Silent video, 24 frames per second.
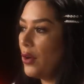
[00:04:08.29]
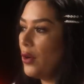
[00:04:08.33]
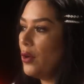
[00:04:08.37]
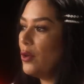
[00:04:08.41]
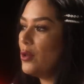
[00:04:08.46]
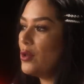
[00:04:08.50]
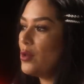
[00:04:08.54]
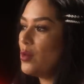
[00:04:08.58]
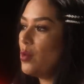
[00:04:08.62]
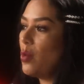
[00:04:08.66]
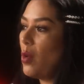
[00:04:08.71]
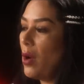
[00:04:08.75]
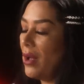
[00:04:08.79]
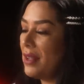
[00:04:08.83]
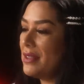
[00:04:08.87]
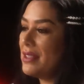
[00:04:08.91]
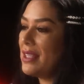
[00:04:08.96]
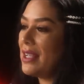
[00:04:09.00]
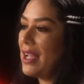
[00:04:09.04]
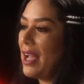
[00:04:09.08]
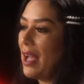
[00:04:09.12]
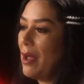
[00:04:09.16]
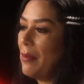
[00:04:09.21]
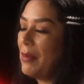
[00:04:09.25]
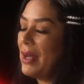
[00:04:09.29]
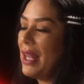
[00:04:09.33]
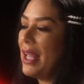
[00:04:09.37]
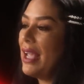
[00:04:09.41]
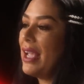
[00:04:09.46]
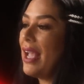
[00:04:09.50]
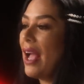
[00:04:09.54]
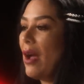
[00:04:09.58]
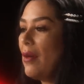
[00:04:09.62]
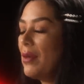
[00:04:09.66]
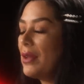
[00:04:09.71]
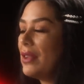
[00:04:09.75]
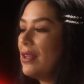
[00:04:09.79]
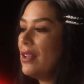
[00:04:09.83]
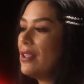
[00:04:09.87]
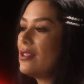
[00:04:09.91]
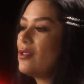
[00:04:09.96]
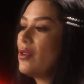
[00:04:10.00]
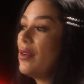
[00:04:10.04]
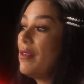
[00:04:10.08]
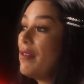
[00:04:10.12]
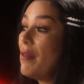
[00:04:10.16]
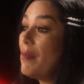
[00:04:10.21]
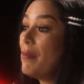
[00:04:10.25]
girls want to come and hang out with
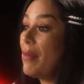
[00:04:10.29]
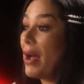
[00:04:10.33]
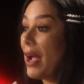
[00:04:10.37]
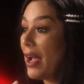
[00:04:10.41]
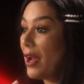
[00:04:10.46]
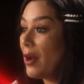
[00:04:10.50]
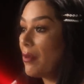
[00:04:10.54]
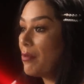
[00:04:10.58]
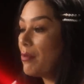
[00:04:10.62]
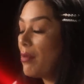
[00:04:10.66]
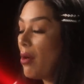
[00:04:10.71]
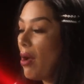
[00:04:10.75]
us or even buy our